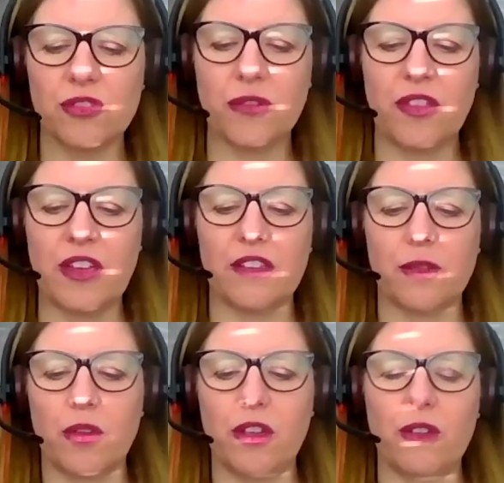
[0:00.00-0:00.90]
of
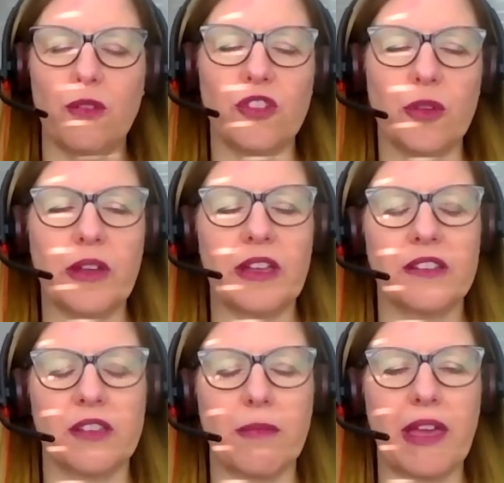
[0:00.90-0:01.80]
things were you doing
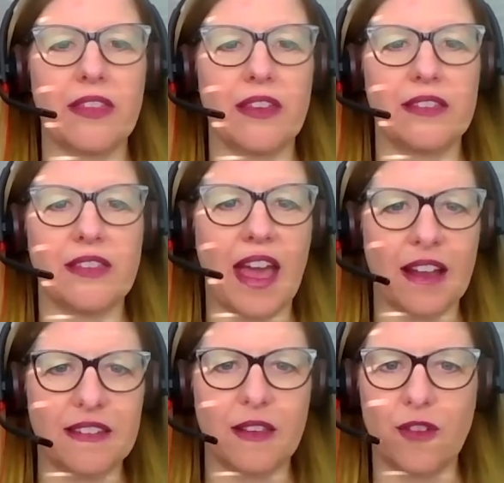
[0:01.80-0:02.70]
to make this
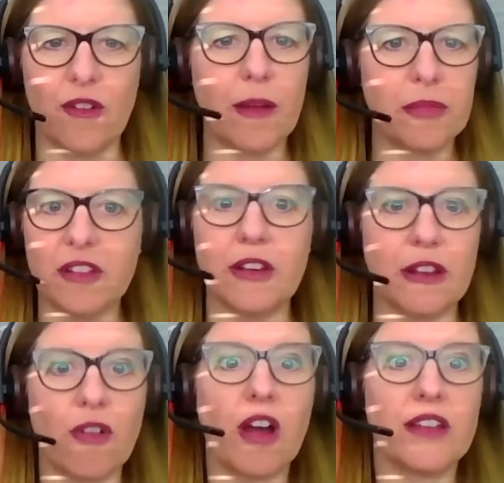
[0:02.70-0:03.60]
active? You're
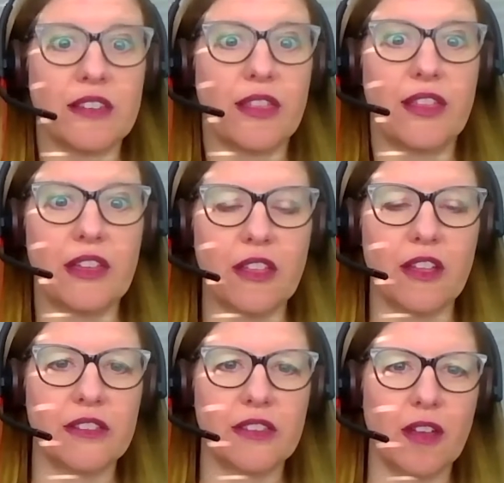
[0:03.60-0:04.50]
absolutely right. I think
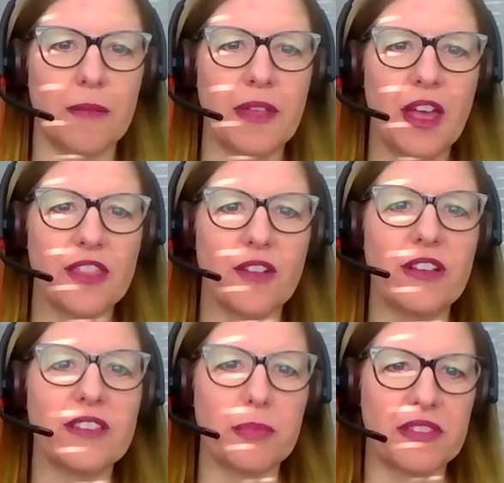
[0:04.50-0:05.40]
that there
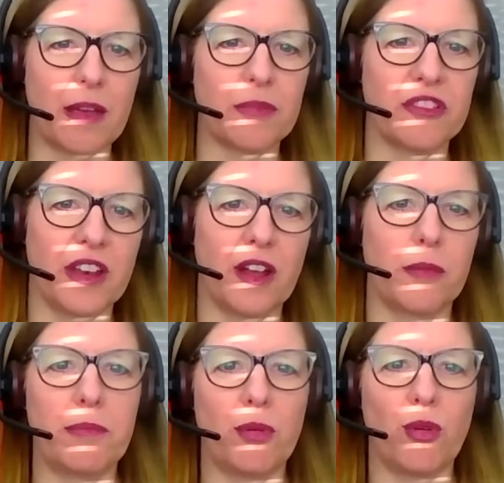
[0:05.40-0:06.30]
is a perception that it'll
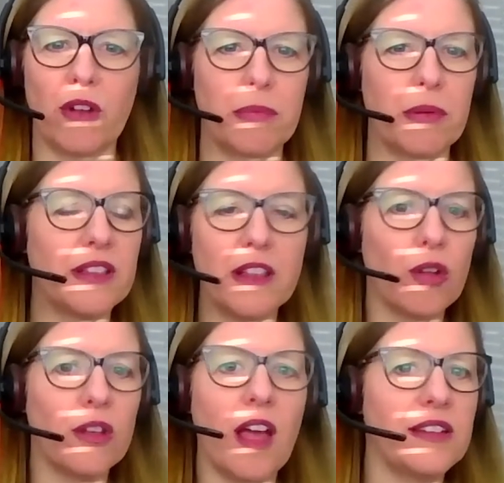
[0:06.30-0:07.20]
be boring, but
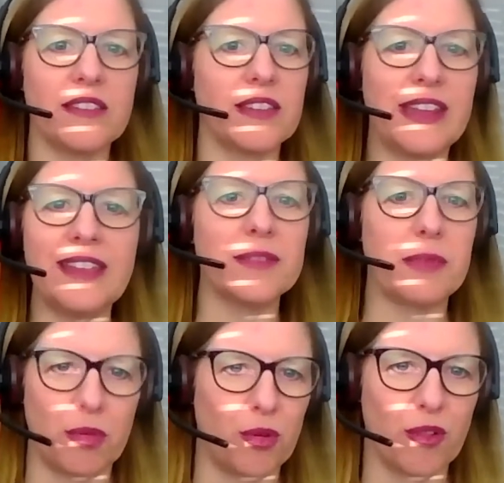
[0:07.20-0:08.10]
online doesn't need to
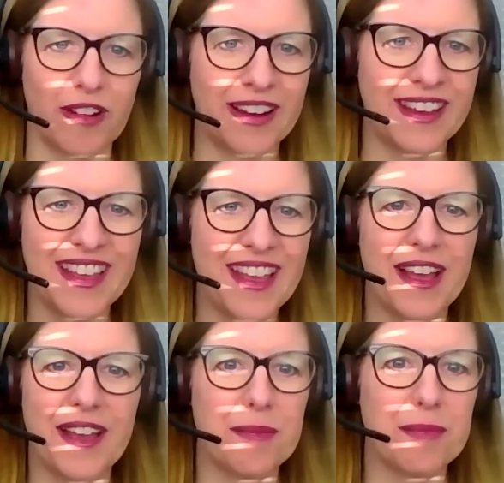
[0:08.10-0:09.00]
be boring.
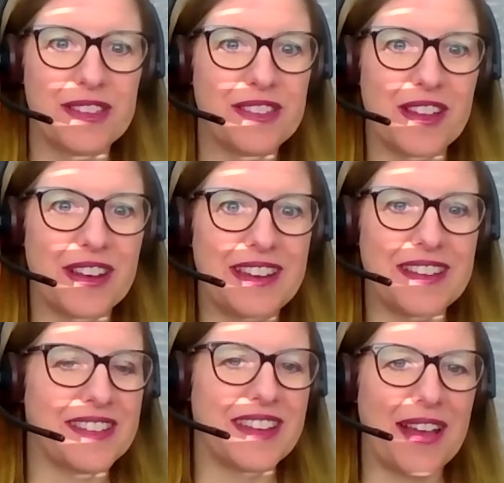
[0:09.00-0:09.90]
It certainly
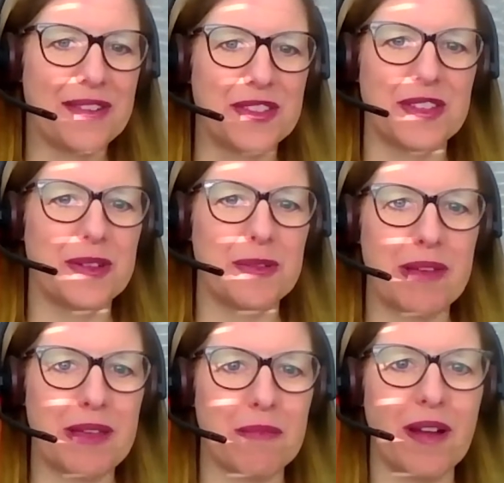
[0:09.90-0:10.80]
doesn't have to
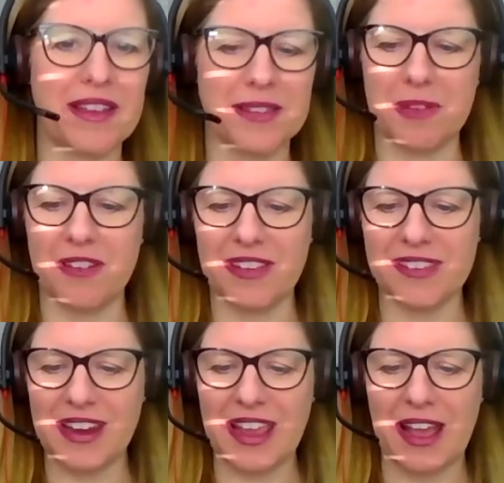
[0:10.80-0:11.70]
be, in my
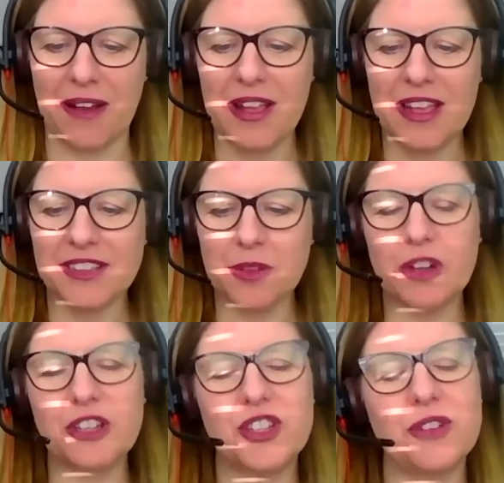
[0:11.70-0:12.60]
experience anyhow. So what
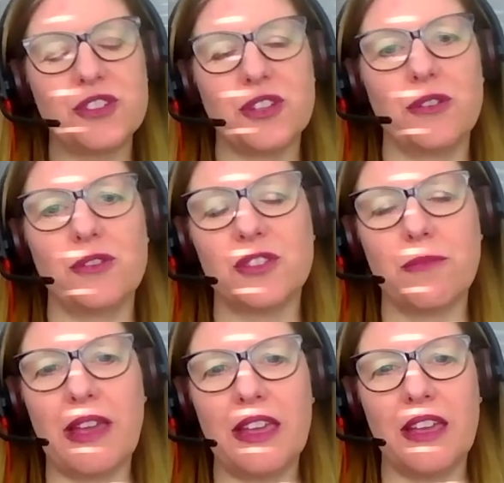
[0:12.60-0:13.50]
did you do to
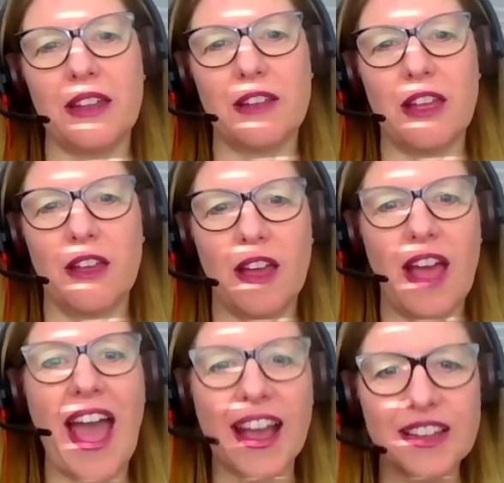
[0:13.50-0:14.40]
make it
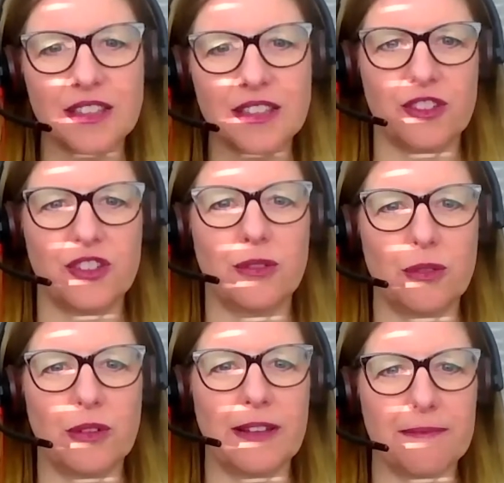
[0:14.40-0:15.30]
active, as you
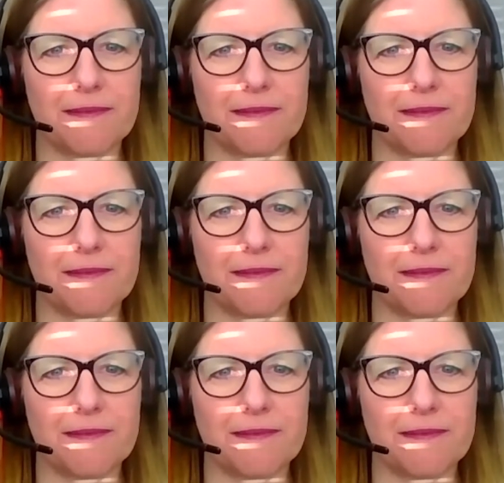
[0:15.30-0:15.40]
call it?